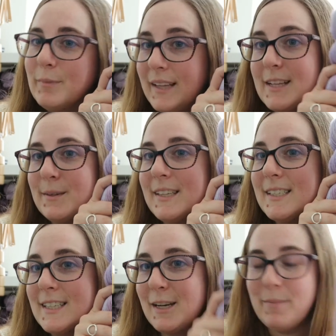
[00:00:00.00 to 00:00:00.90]
but that's what
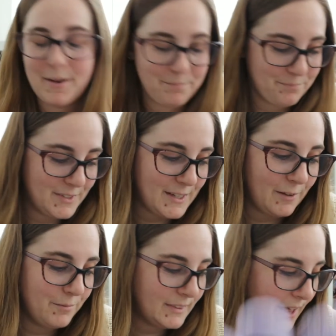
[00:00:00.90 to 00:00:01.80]
this is gonna be.
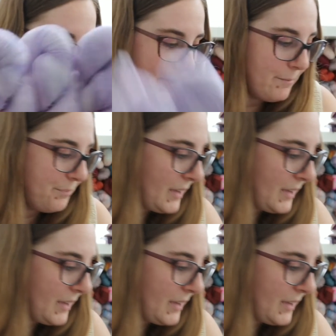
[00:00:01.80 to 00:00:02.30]
So, love it.